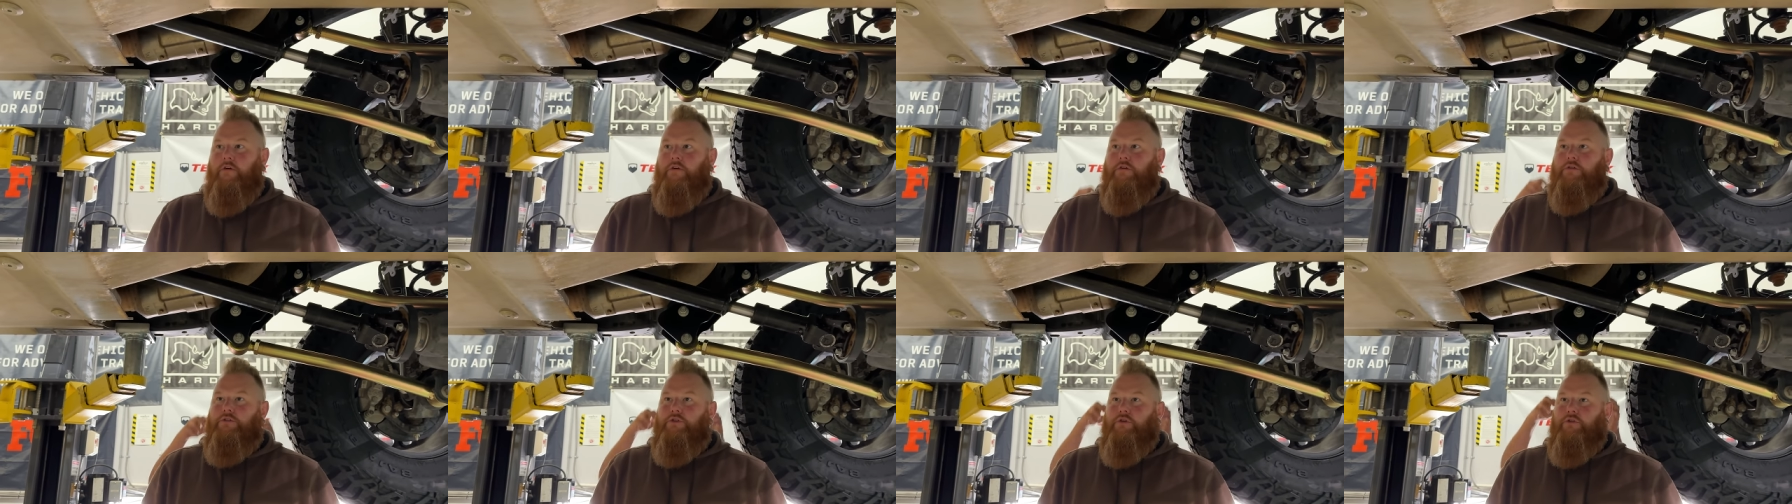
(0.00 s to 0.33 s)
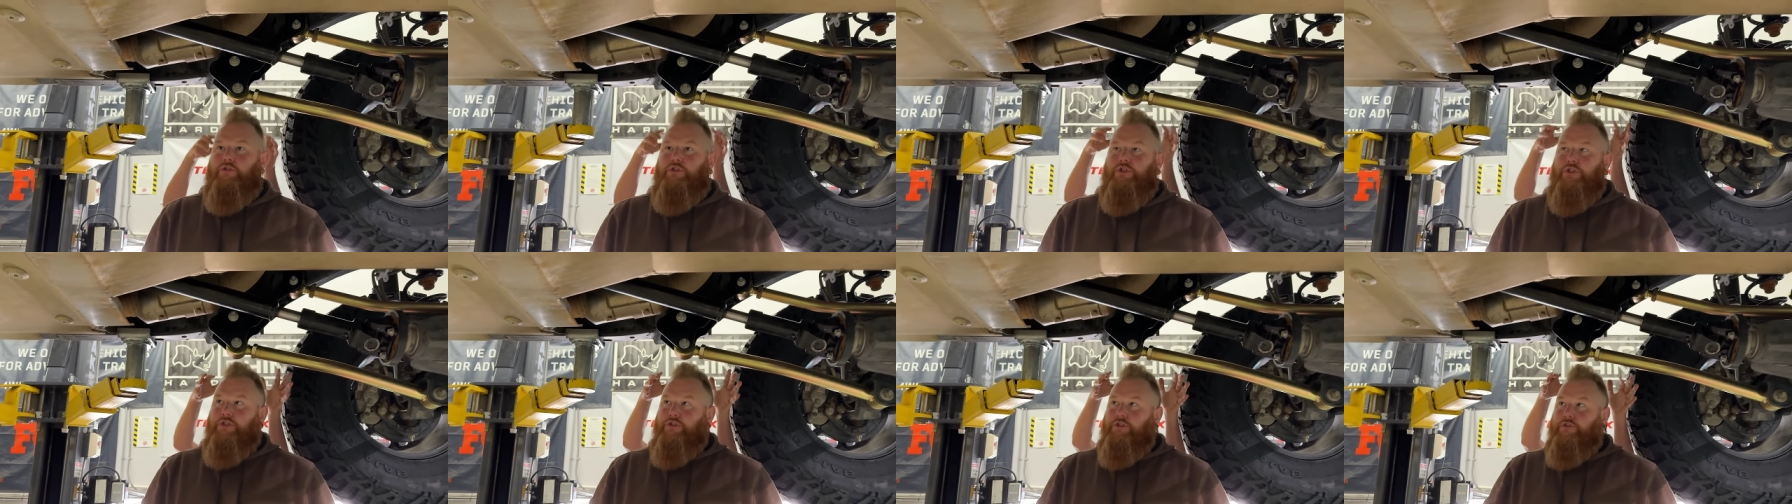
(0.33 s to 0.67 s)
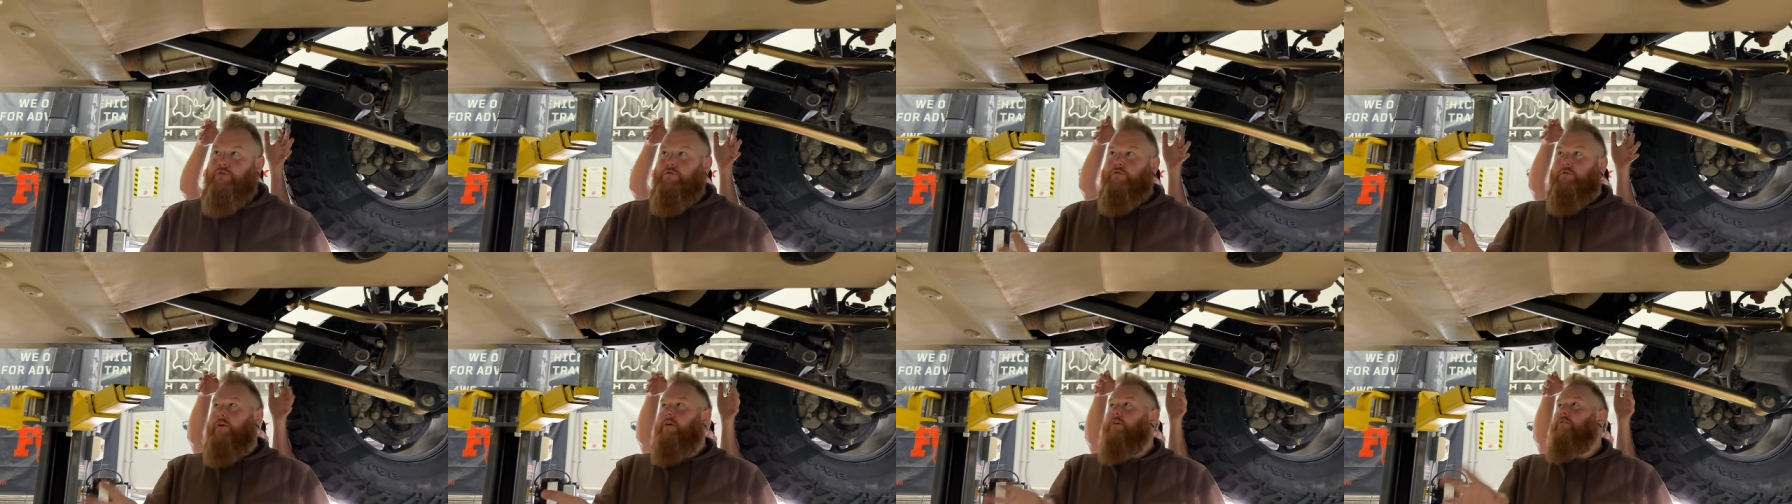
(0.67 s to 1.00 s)
So just
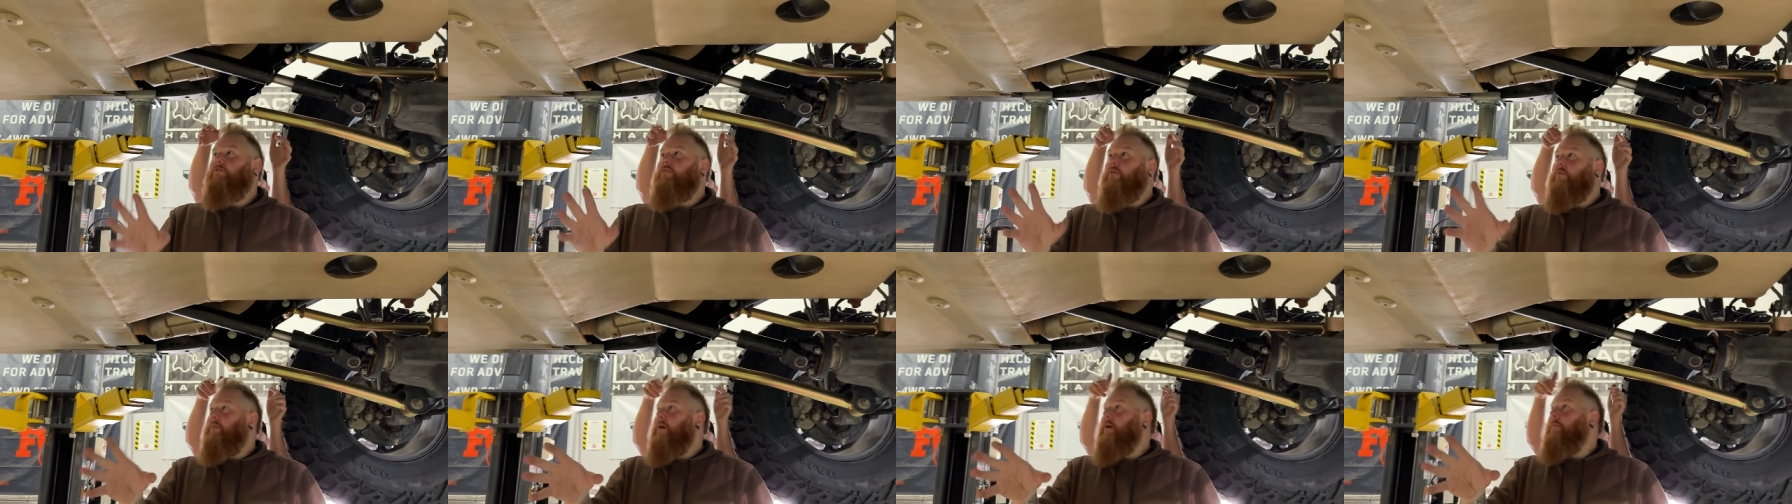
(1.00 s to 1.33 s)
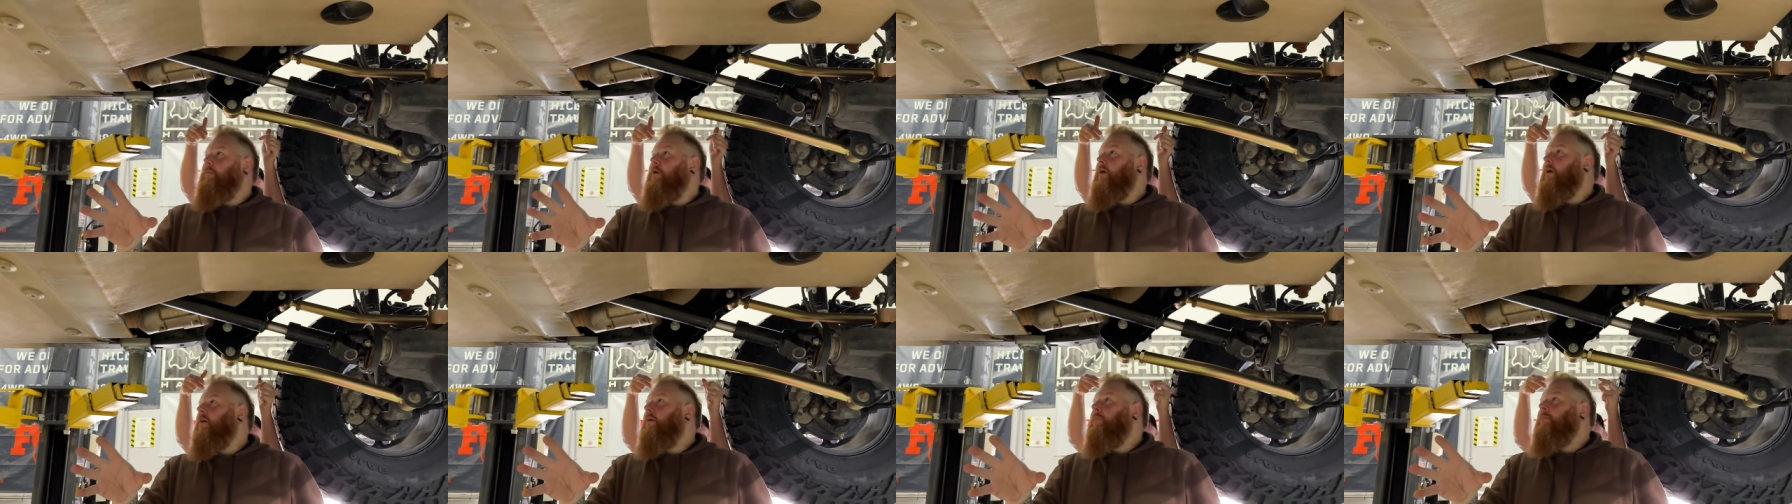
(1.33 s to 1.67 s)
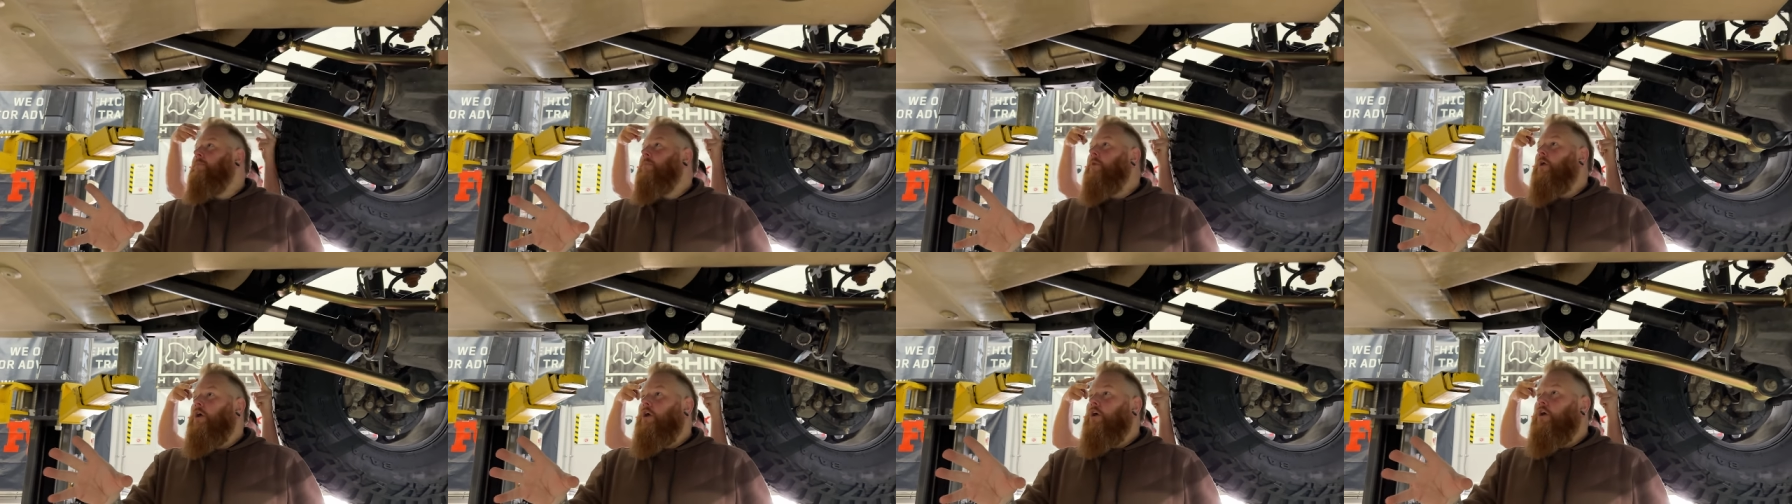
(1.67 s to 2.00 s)
to re remember,
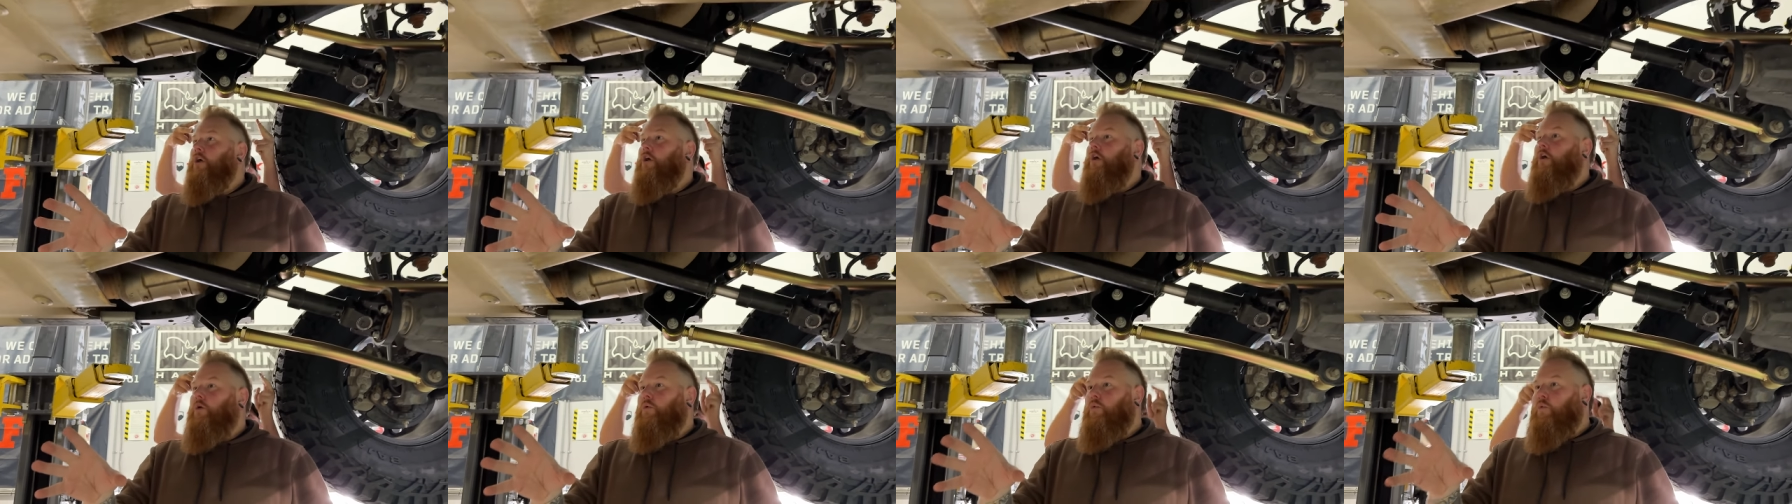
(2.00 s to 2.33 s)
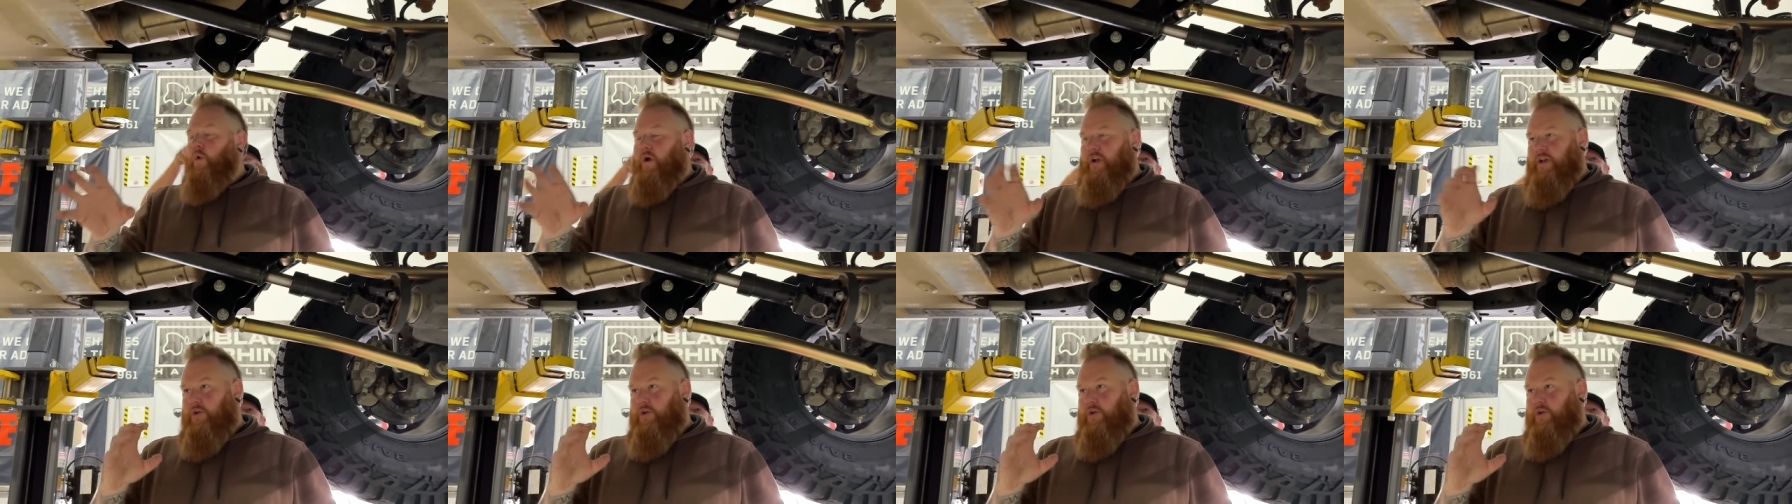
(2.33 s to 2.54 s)
when